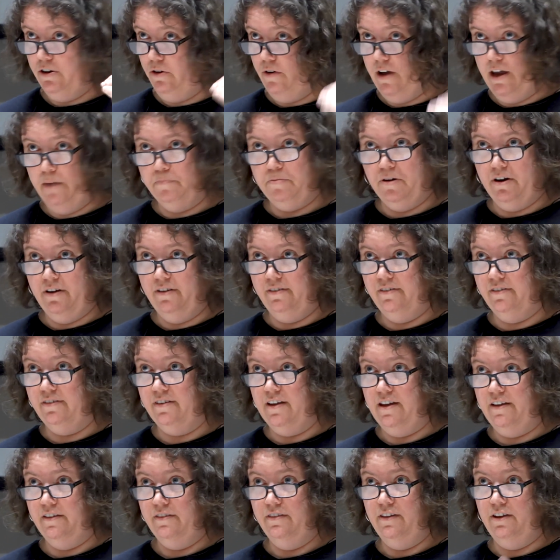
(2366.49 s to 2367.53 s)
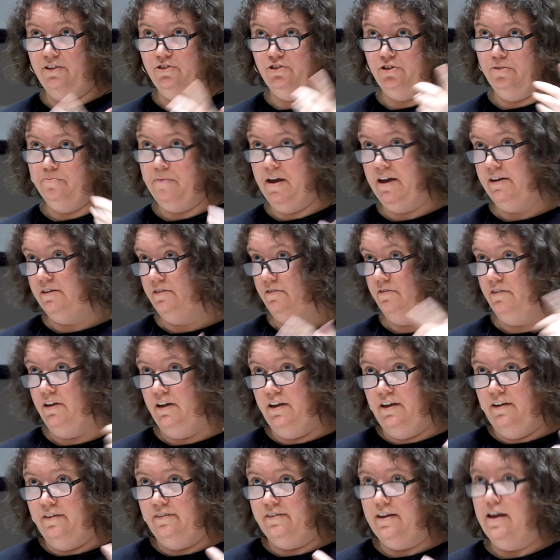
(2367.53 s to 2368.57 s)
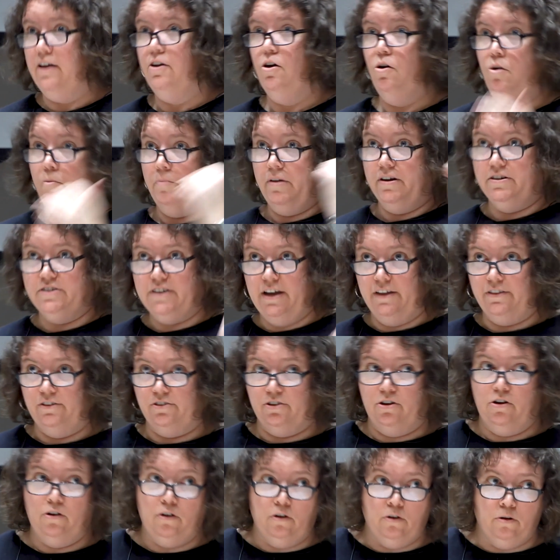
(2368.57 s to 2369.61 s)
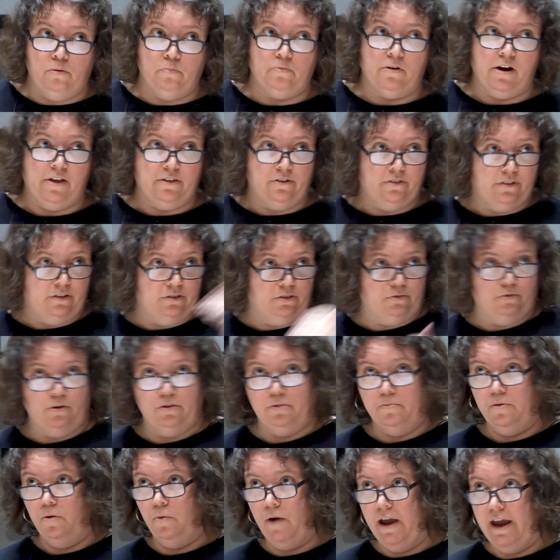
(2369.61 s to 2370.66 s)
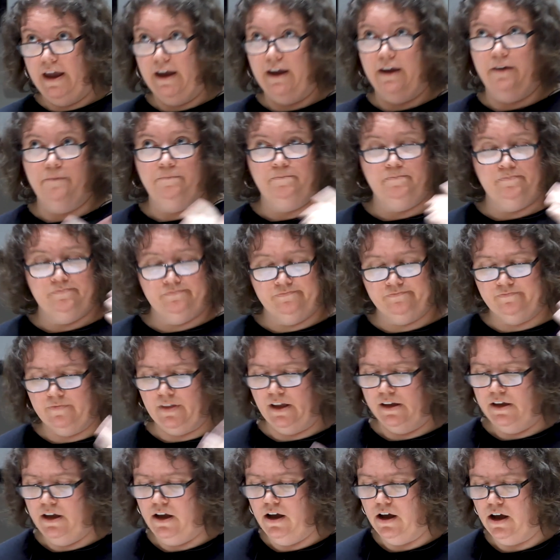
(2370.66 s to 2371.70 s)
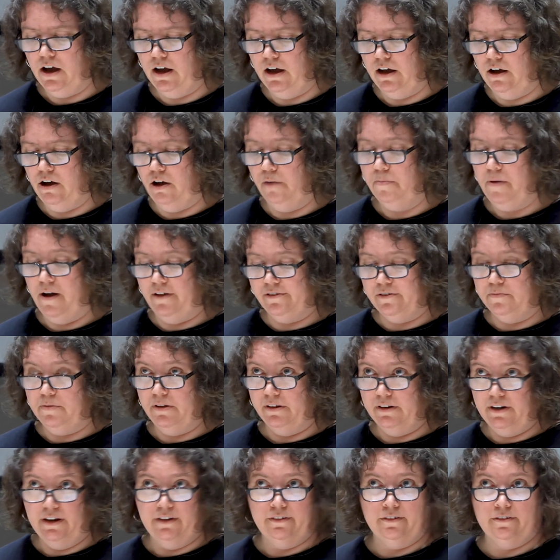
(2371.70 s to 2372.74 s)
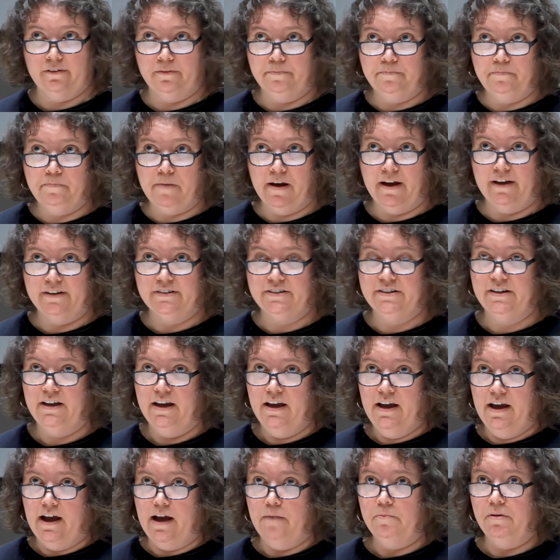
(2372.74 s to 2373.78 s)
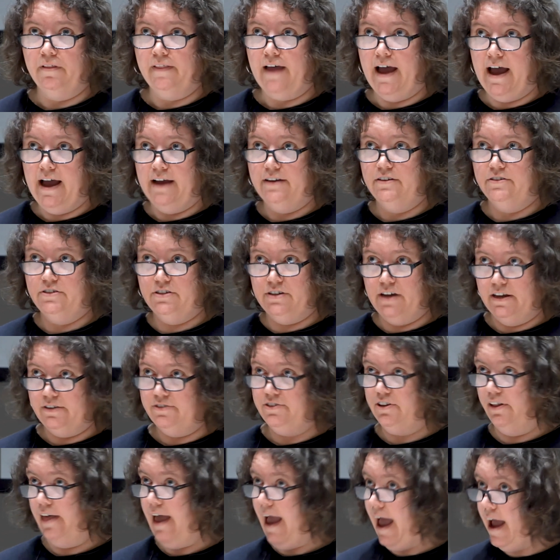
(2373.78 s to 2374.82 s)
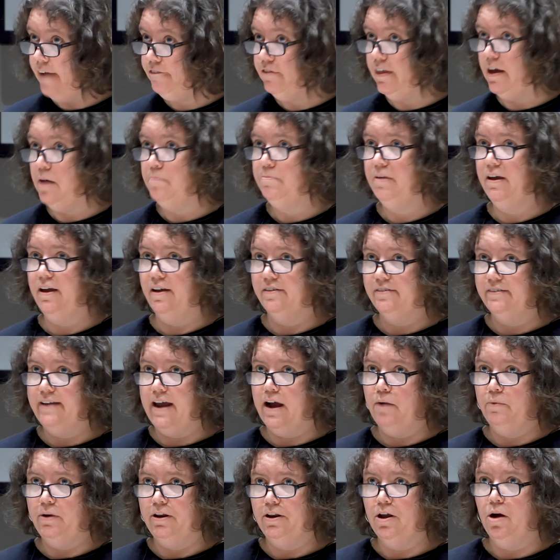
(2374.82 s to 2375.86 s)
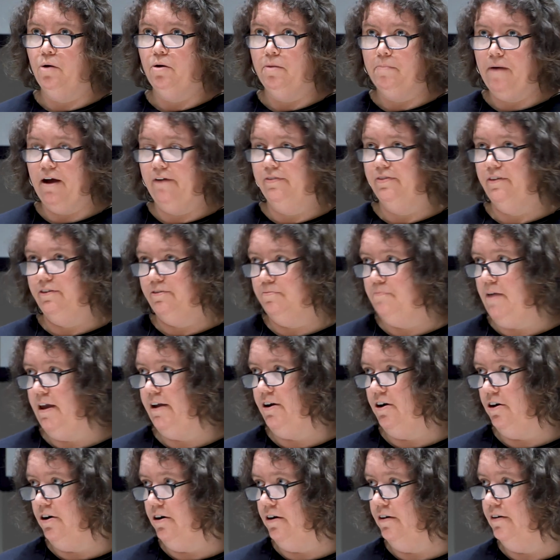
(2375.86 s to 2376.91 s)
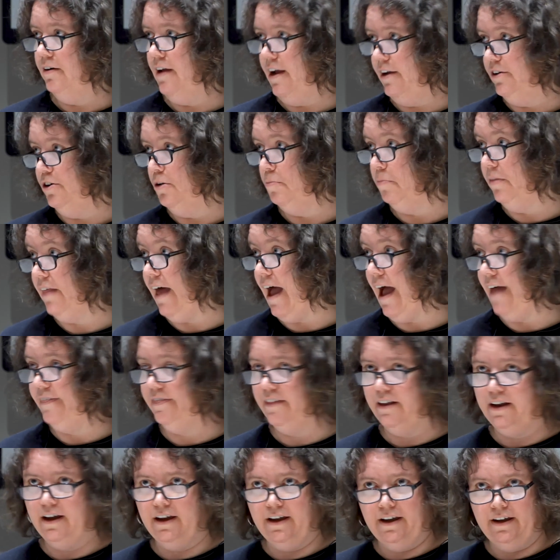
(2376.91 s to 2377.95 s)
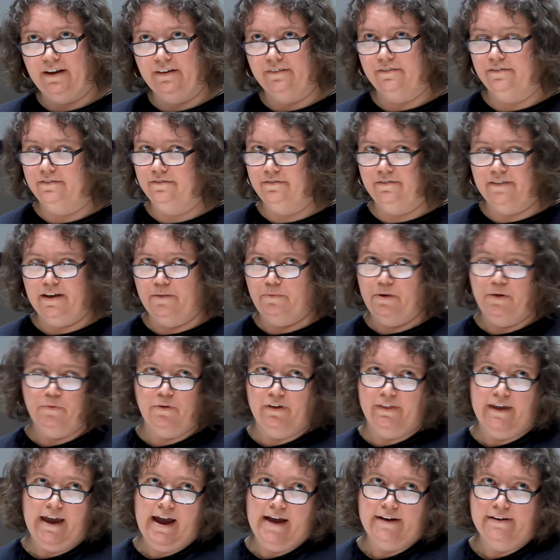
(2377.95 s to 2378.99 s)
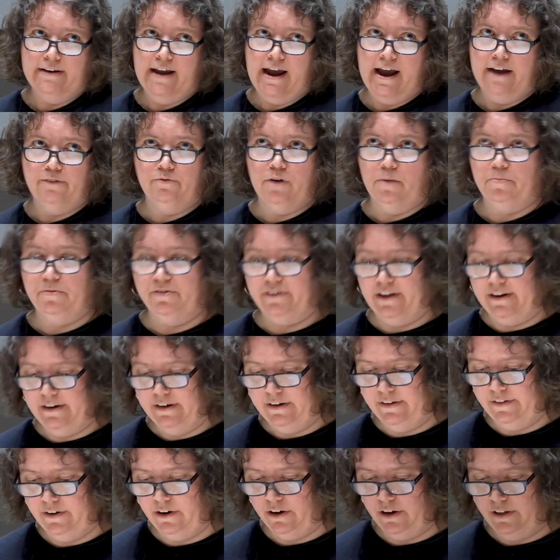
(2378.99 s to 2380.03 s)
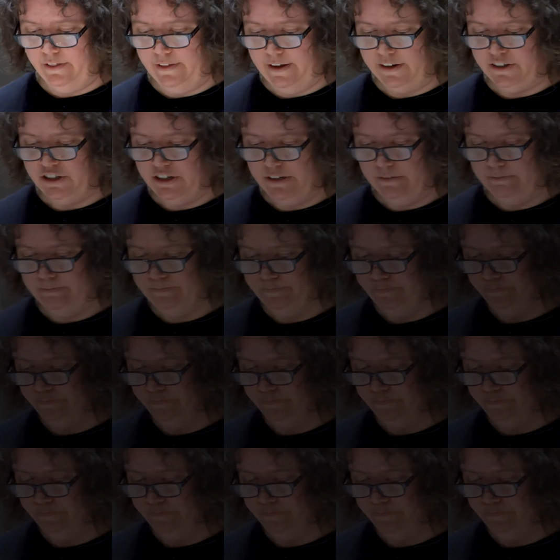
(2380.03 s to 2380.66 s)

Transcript: aprons, and these two men said, oh, I'm going to take this home rather than throw them away. All possibilities, but I'm glad to still have them because now we know about this maker, Edgar Platt, that we really hadn't had represented in our collection.